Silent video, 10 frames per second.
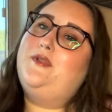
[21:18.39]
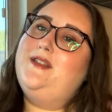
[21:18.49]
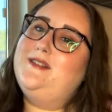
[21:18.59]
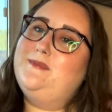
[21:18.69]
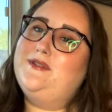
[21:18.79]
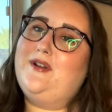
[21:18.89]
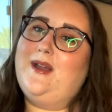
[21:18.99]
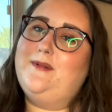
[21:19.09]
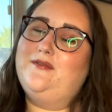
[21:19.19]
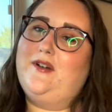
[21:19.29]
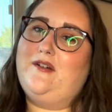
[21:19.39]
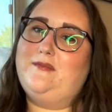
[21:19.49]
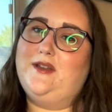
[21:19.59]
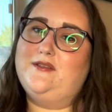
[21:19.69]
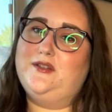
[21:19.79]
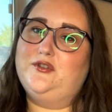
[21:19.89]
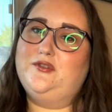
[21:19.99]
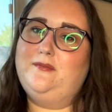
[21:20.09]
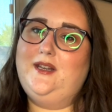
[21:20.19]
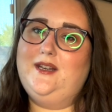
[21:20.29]
Please subscribe and follow me on
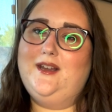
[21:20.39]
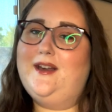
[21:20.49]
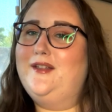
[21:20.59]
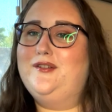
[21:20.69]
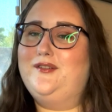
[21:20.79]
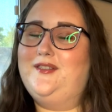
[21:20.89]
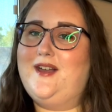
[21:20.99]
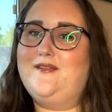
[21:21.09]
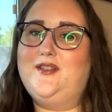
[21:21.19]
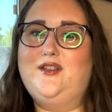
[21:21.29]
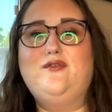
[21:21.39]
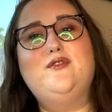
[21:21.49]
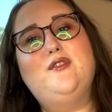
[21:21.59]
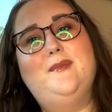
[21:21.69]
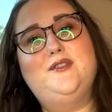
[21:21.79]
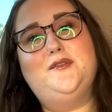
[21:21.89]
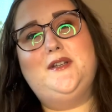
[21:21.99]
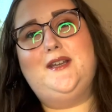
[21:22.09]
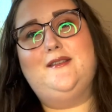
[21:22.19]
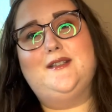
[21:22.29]
social media. Other than that, thank you so much for
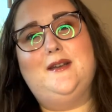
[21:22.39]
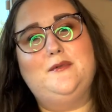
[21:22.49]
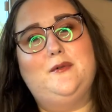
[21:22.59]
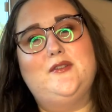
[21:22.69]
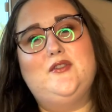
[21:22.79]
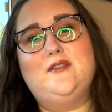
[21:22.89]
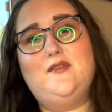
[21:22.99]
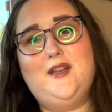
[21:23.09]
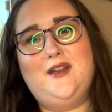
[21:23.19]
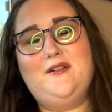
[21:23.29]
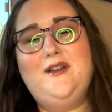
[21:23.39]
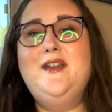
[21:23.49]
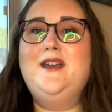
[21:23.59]
taking the time to watch this video.